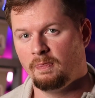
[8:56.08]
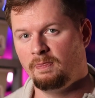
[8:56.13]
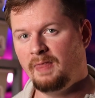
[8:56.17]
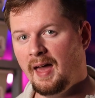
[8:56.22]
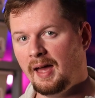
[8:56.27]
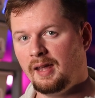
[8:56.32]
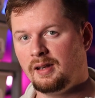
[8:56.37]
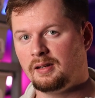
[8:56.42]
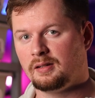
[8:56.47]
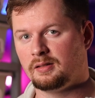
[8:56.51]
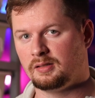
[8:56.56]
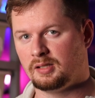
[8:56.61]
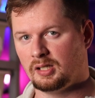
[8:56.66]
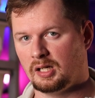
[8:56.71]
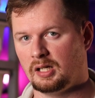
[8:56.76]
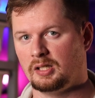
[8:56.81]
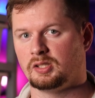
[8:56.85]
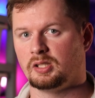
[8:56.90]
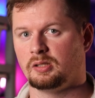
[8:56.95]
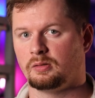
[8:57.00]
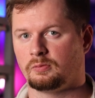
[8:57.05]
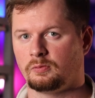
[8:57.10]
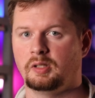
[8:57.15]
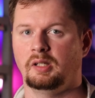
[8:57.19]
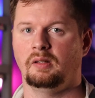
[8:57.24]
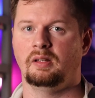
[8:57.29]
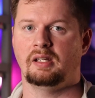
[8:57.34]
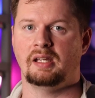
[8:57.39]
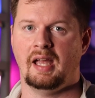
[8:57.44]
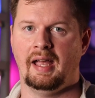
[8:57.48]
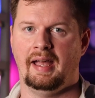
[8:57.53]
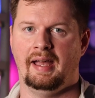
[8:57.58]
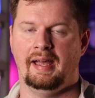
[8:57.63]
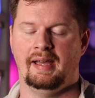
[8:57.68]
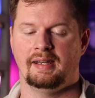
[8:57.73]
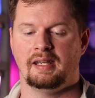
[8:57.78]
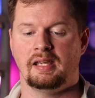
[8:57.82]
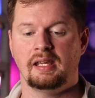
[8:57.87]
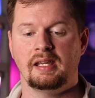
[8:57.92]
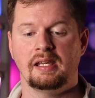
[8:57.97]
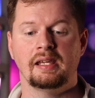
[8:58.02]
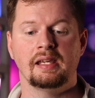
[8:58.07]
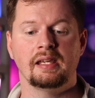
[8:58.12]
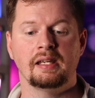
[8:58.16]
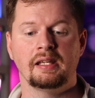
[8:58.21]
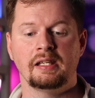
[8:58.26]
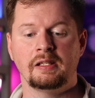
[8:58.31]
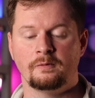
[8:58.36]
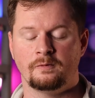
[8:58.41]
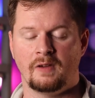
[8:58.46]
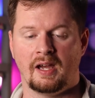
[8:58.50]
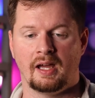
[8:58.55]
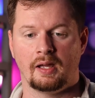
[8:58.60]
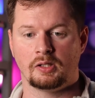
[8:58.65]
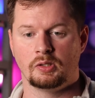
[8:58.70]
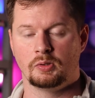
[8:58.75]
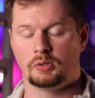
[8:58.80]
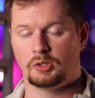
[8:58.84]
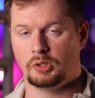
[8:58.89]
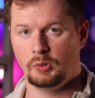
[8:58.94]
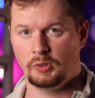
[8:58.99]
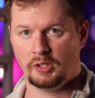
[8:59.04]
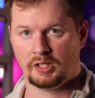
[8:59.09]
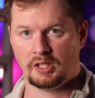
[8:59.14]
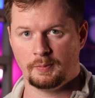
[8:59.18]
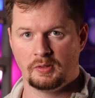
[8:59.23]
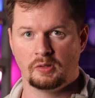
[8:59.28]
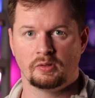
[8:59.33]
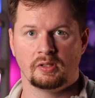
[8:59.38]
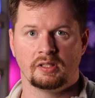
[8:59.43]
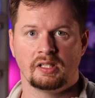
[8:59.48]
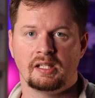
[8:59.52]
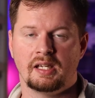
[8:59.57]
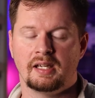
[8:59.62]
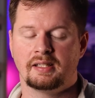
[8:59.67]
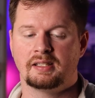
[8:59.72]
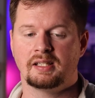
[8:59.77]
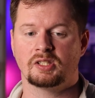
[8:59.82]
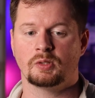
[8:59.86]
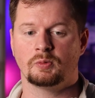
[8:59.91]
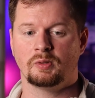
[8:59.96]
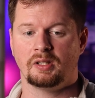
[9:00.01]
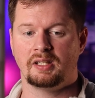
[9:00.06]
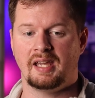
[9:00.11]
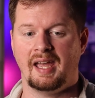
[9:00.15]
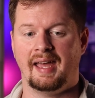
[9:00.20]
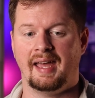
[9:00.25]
that doesn't really add any value to the community. It doesn't really